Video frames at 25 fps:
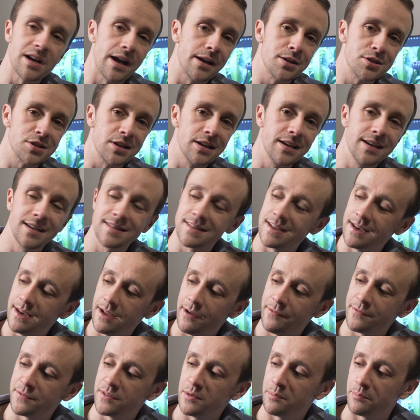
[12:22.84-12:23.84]
actually is
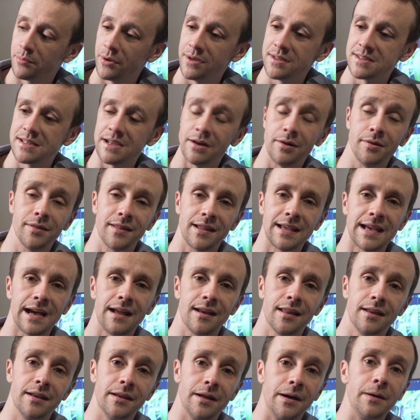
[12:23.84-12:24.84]
enough to print out on the
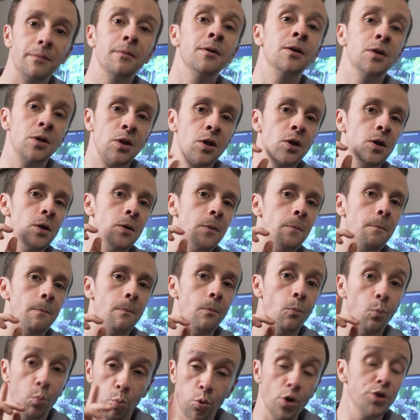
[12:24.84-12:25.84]
calendar.
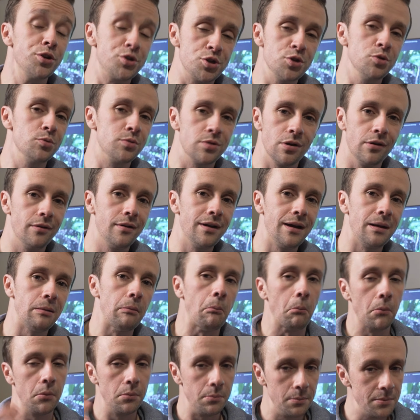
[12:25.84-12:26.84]
Would you do it?
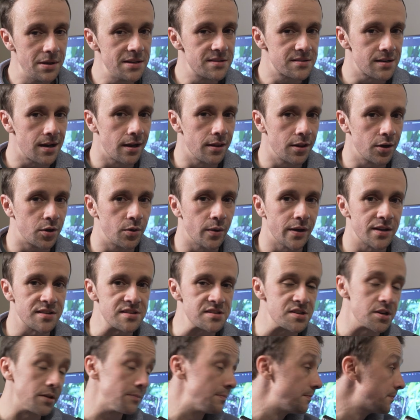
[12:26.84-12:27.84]
Is another
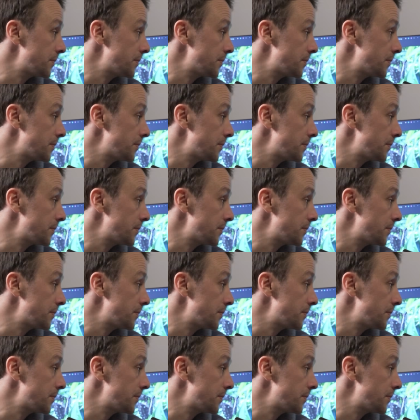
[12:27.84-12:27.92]
question.